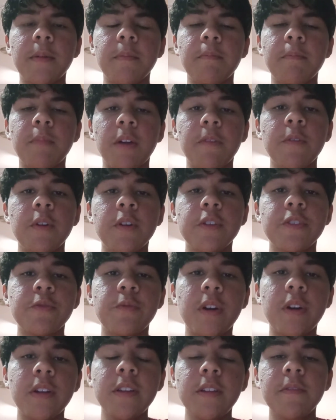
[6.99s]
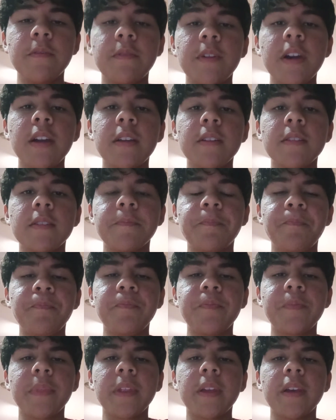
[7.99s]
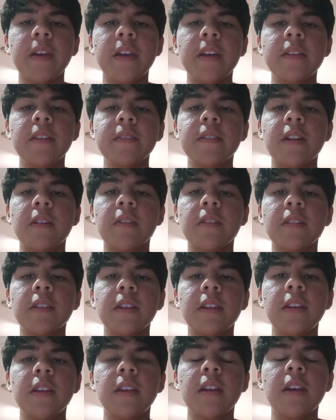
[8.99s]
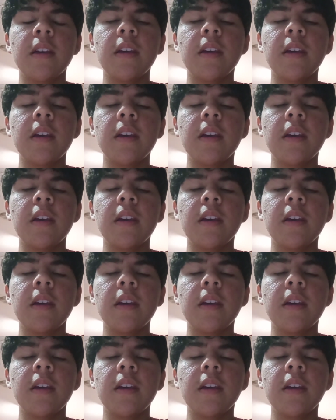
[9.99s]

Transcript: My first one, in fact, is currently